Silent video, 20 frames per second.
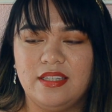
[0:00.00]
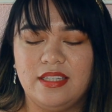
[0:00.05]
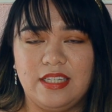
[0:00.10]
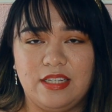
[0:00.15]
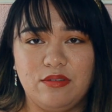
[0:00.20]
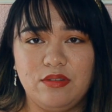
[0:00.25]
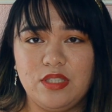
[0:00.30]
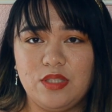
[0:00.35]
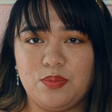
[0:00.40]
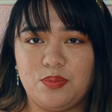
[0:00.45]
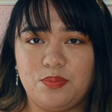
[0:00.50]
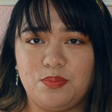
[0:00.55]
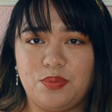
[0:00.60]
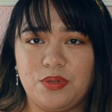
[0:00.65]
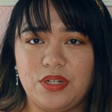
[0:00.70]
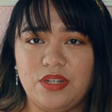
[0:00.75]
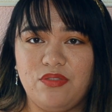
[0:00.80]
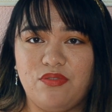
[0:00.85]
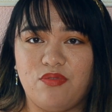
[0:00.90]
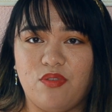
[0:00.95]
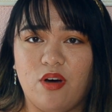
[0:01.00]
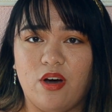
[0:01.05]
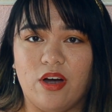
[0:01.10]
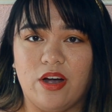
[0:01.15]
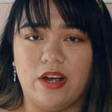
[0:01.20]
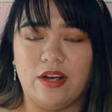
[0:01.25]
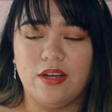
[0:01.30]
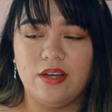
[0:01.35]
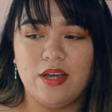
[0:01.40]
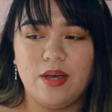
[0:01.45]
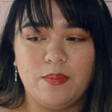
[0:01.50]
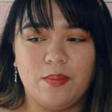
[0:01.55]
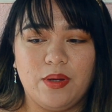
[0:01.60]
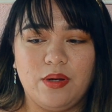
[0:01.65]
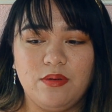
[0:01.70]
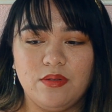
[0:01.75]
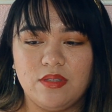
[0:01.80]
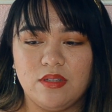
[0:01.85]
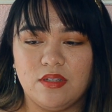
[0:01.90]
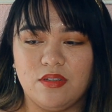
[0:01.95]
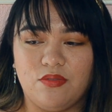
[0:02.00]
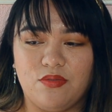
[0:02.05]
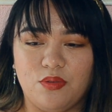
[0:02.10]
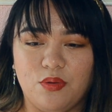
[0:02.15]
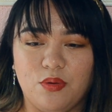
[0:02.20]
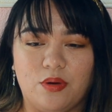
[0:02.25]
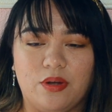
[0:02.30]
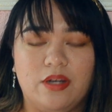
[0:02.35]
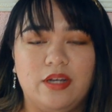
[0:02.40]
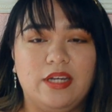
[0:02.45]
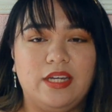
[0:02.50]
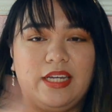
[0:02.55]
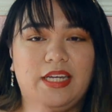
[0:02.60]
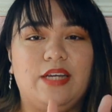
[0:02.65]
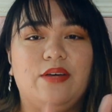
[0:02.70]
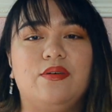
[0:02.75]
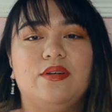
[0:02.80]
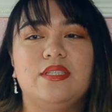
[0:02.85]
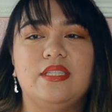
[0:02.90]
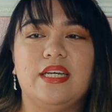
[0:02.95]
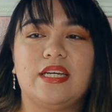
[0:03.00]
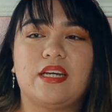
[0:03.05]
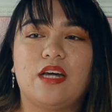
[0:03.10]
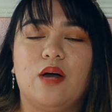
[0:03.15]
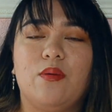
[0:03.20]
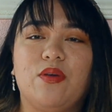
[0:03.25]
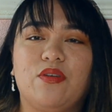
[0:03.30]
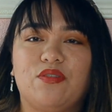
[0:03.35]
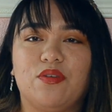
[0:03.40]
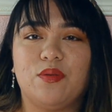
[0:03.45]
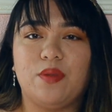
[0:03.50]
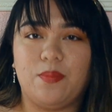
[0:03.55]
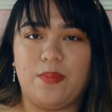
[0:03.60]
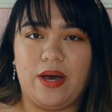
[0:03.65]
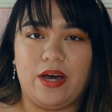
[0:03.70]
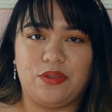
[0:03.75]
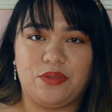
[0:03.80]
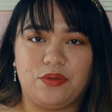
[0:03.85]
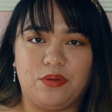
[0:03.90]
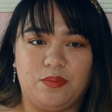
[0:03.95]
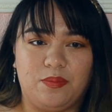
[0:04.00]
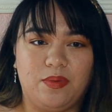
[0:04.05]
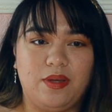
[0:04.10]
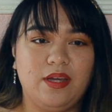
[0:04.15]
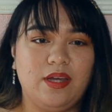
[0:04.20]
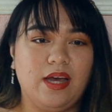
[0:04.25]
It was pretty far, but it was on the floor. It was like coming from the bathroom.